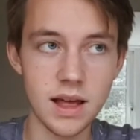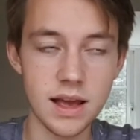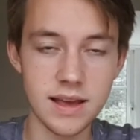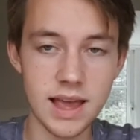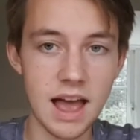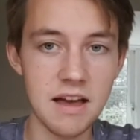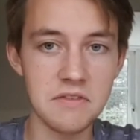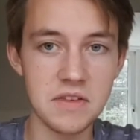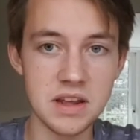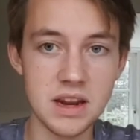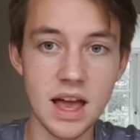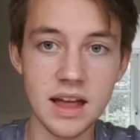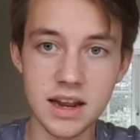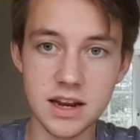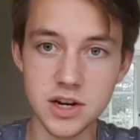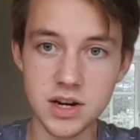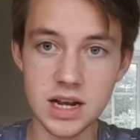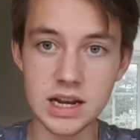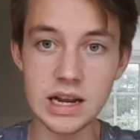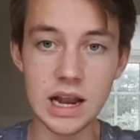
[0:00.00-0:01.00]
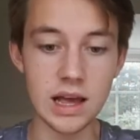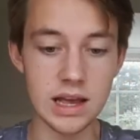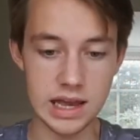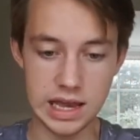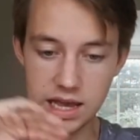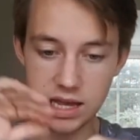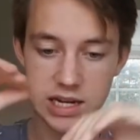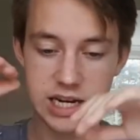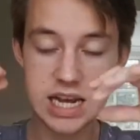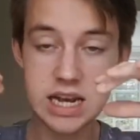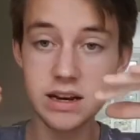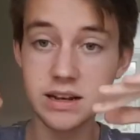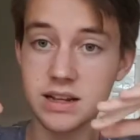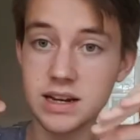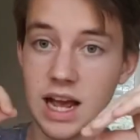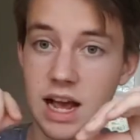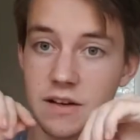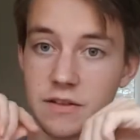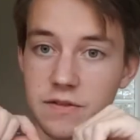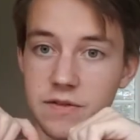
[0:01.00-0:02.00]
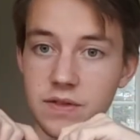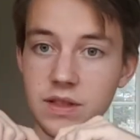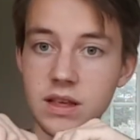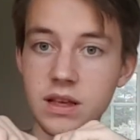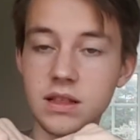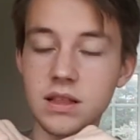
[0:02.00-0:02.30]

caffeine energy, like tea doesn't have